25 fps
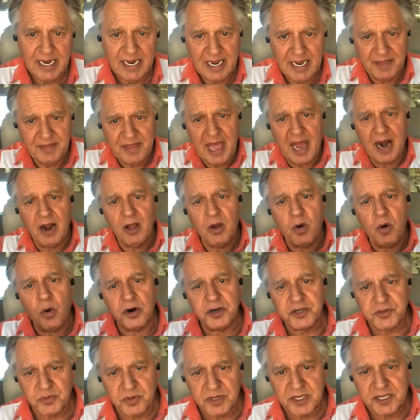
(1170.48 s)
And that, of
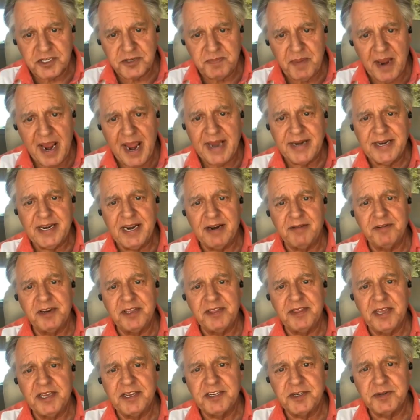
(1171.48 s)
course, will expand
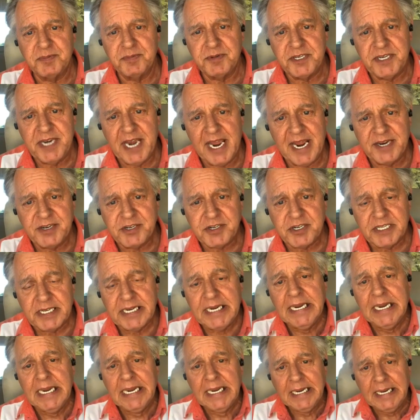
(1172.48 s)
everything substantially.